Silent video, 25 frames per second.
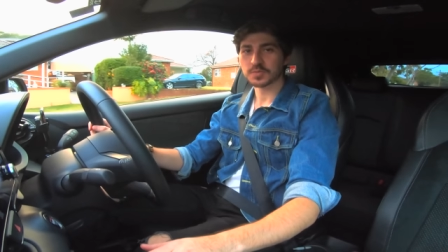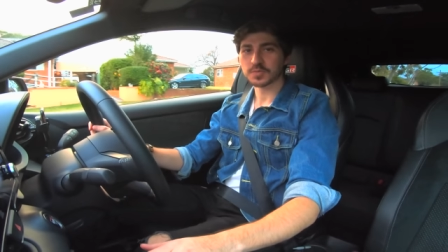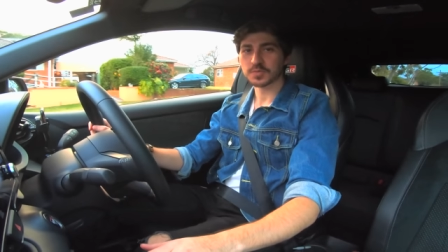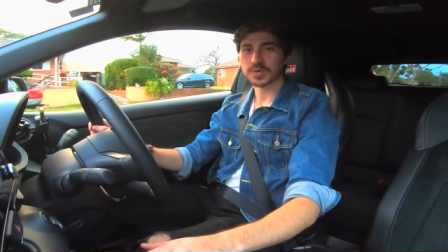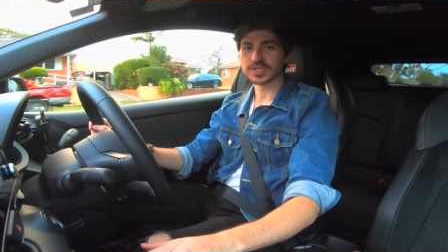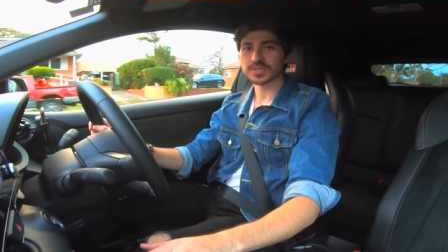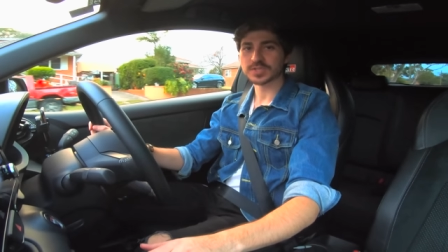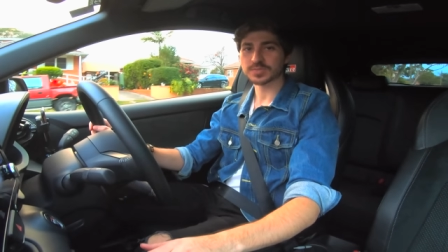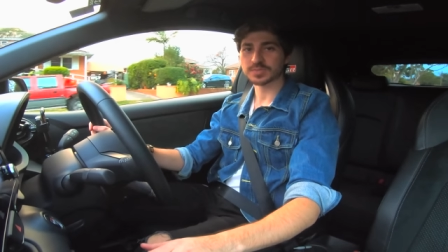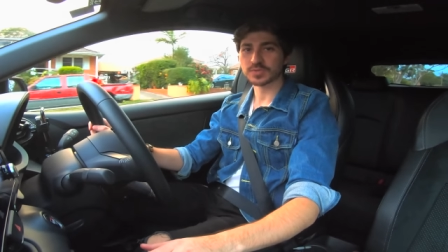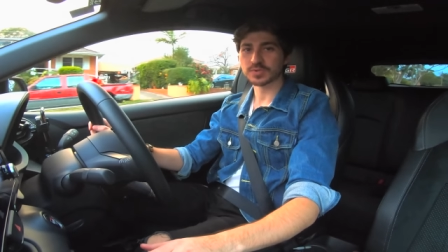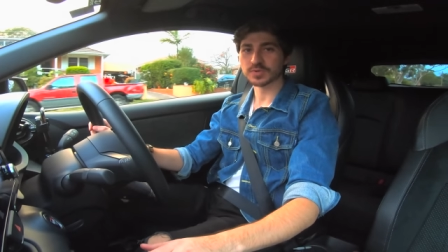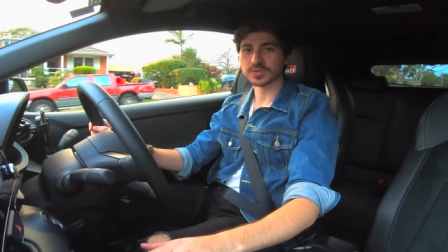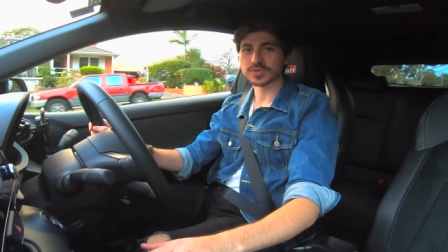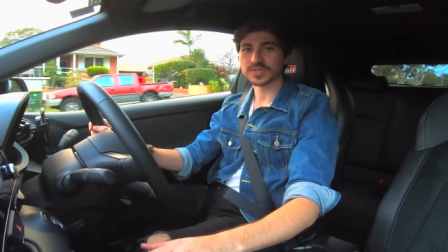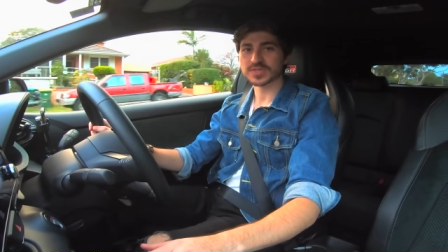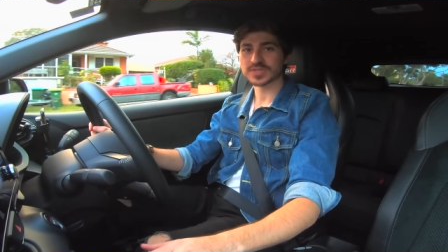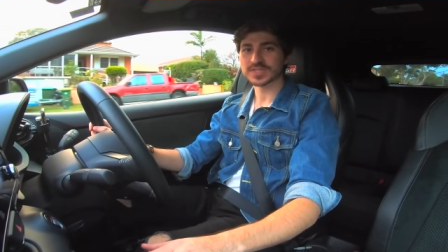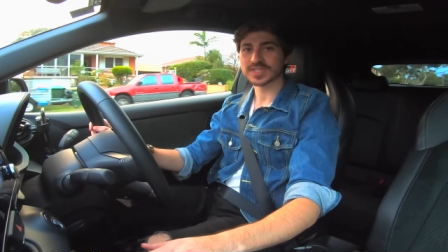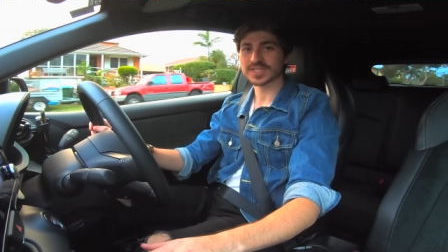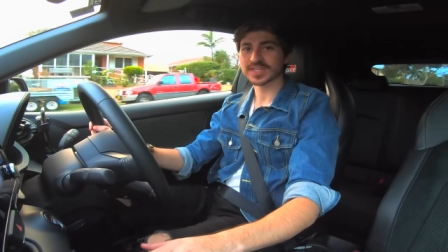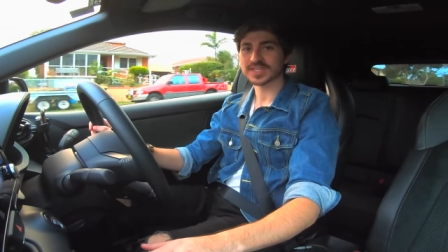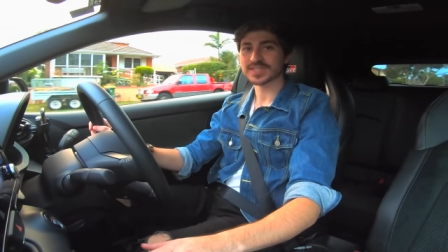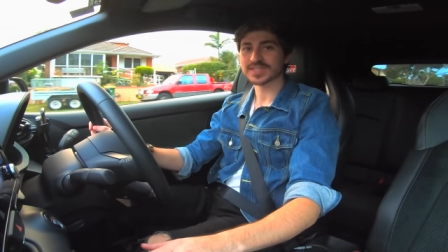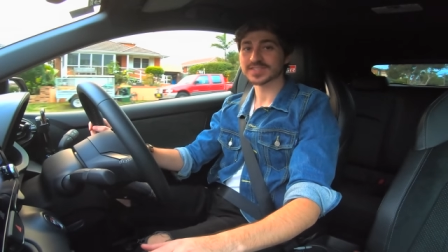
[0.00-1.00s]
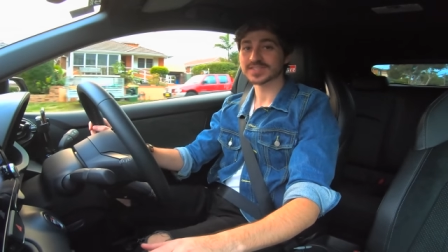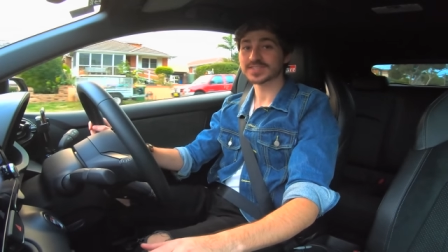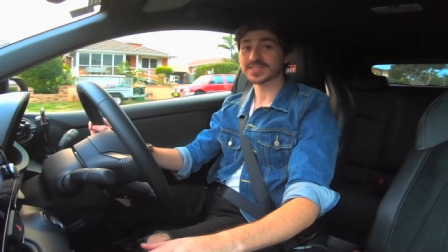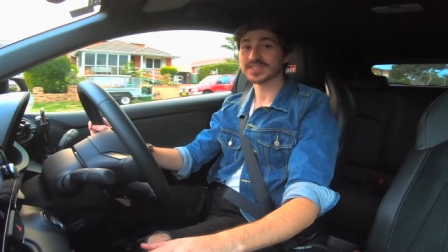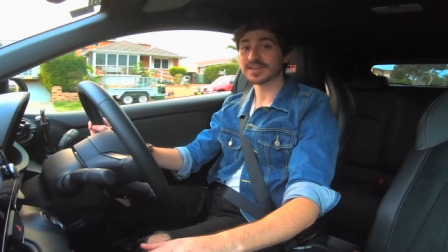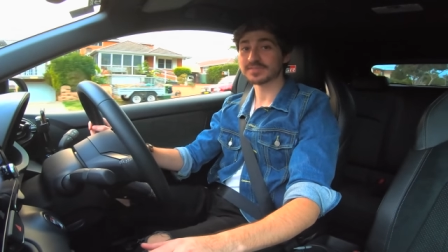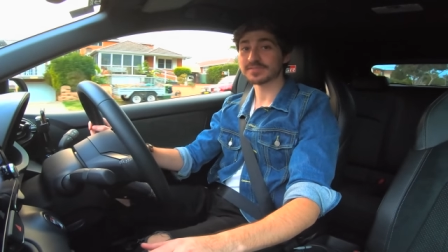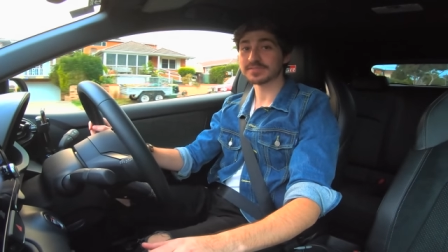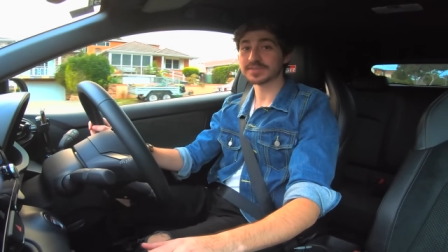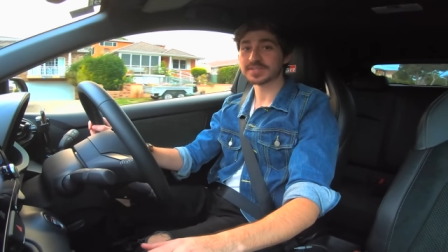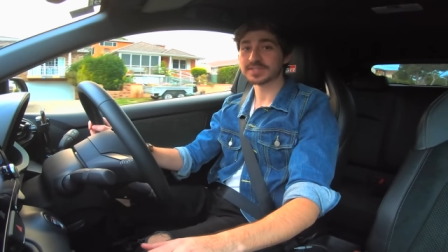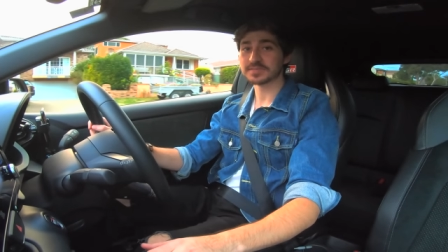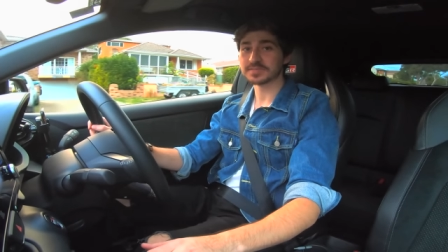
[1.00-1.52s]
which puts
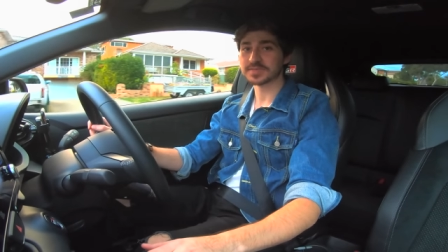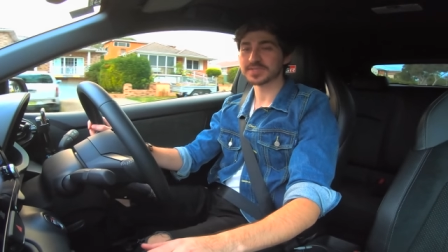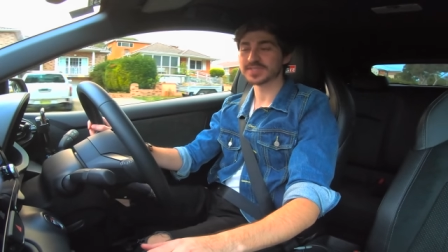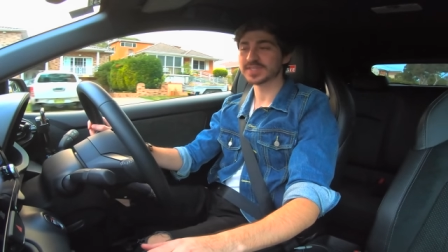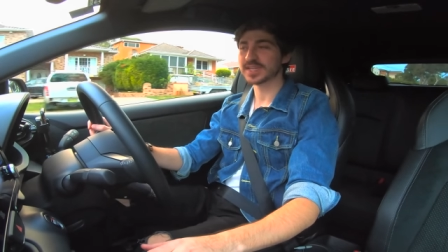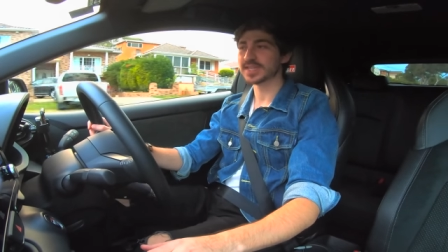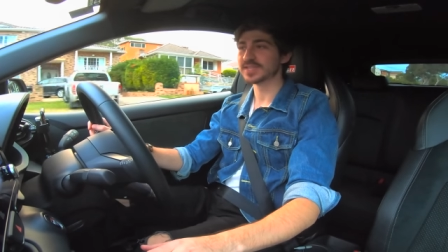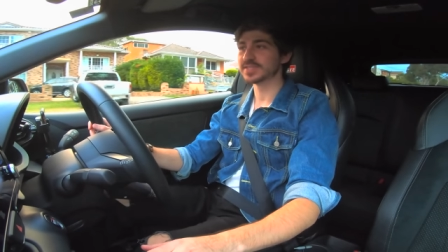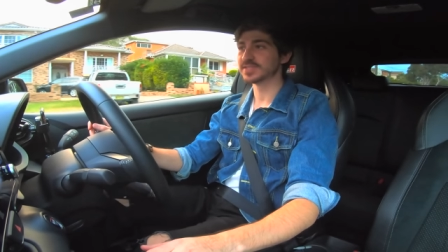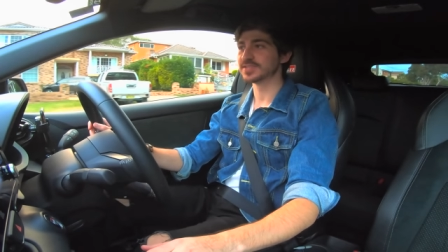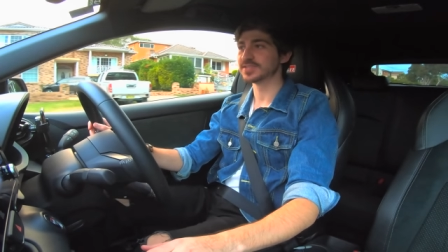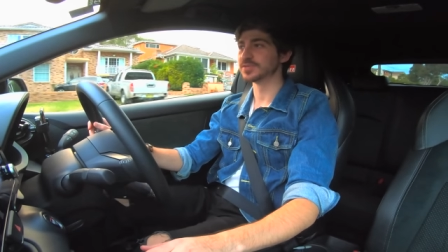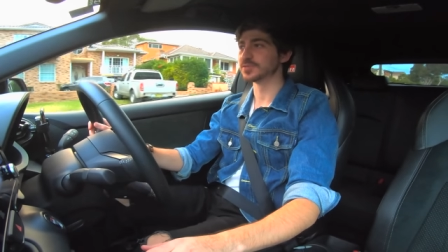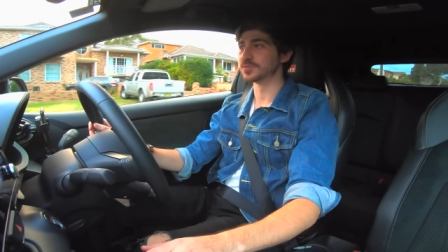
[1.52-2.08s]
70% to